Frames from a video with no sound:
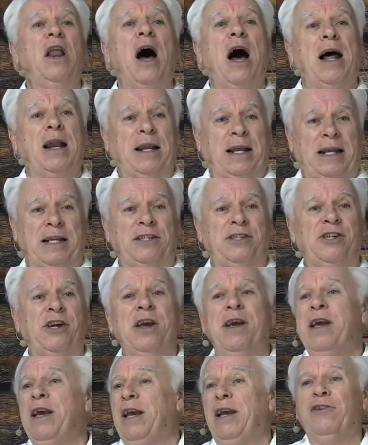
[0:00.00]
knowledge
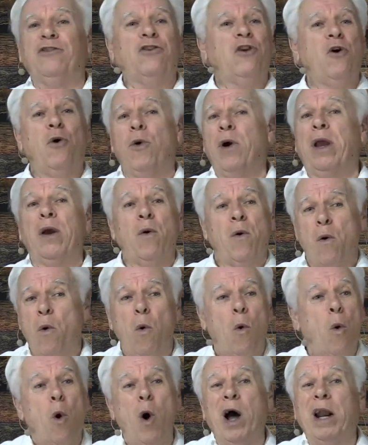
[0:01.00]
is knowing
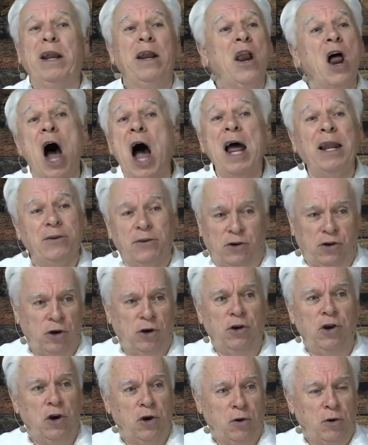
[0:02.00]
what not to
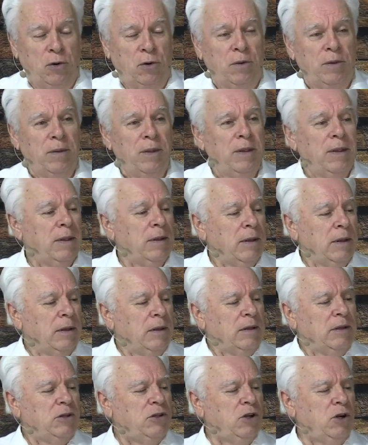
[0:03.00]
do.
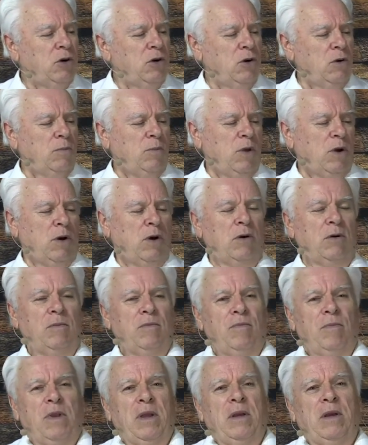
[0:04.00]
Job though,
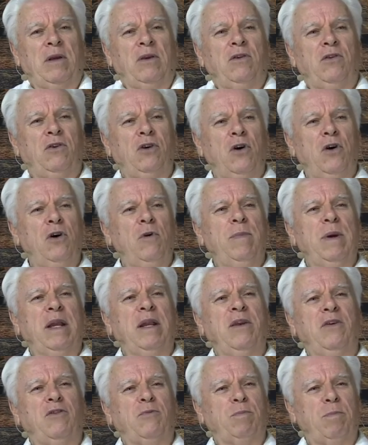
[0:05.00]
Job in
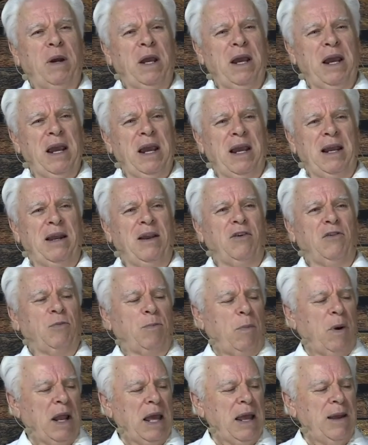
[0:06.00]
his pain is
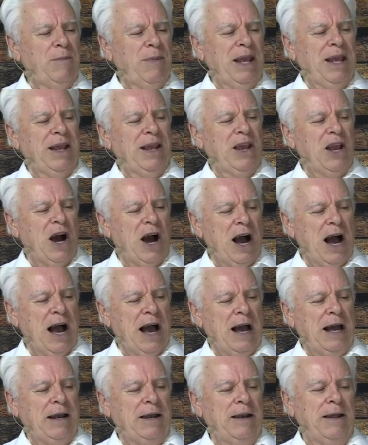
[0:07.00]
blaming
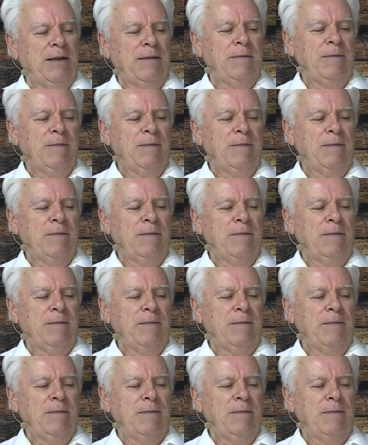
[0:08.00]
God.